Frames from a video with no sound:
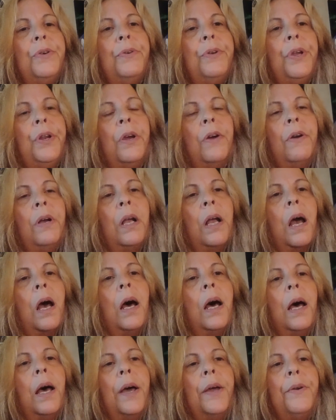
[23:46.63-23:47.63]
and
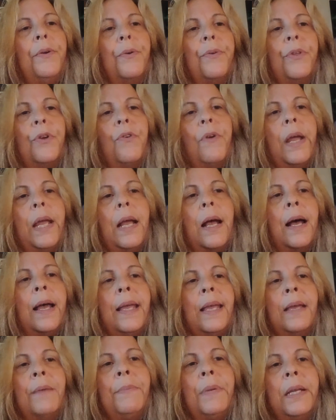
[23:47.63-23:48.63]
God or the great I
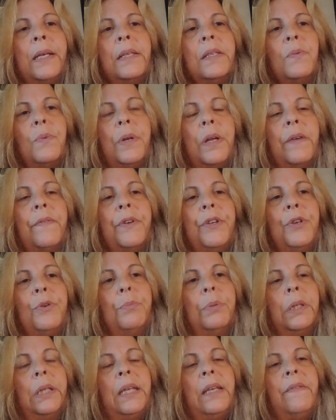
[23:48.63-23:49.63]
amness, whatever you
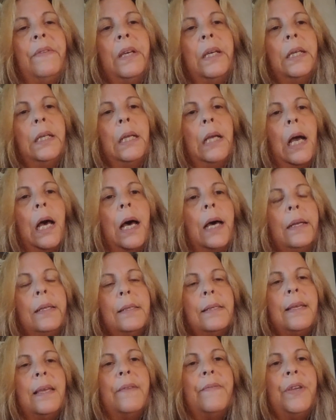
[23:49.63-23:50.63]
believe in, God is
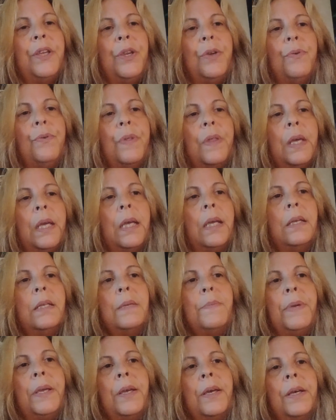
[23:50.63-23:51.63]
giving you things
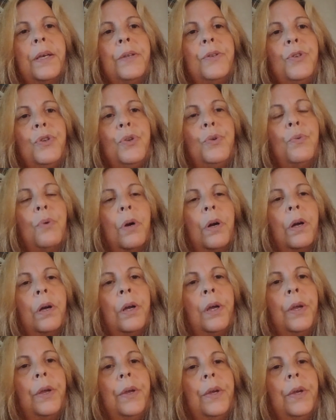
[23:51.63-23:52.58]
because you are